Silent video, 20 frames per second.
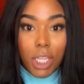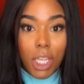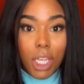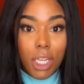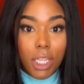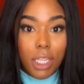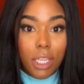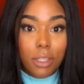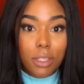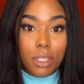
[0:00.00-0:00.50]

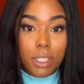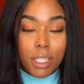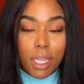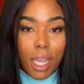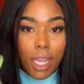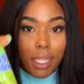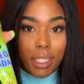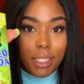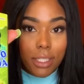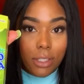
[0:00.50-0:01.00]
and the other
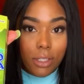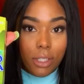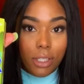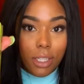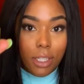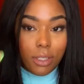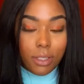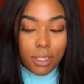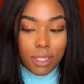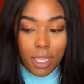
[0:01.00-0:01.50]
snacks that are on
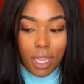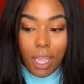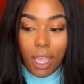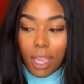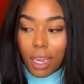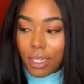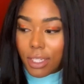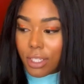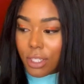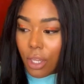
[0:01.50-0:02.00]
the other
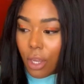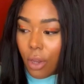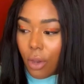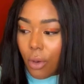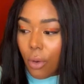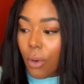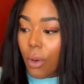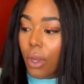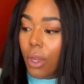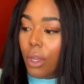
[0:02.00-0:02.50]
side,
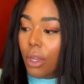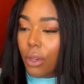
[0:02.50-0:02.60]
so